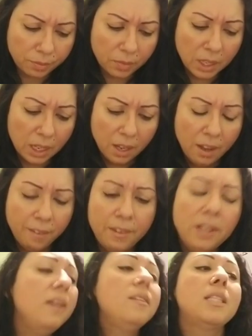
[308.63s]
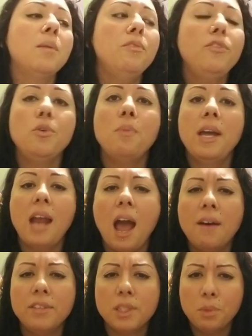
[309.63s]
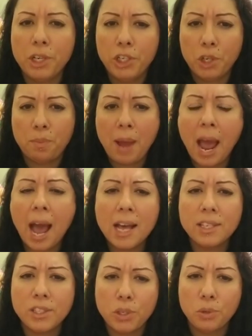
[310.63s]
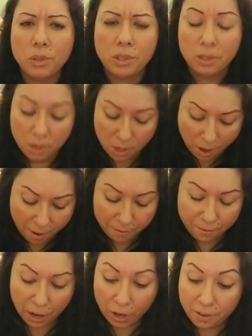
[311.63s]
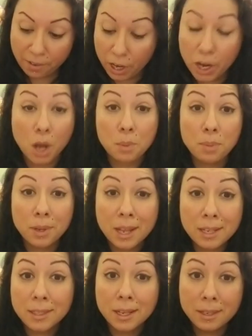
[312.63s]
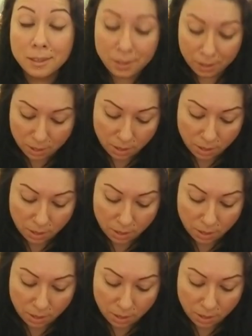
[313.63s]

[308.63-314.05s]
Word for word: I feel like some of you might have someone in your past who's very, very unpleasant.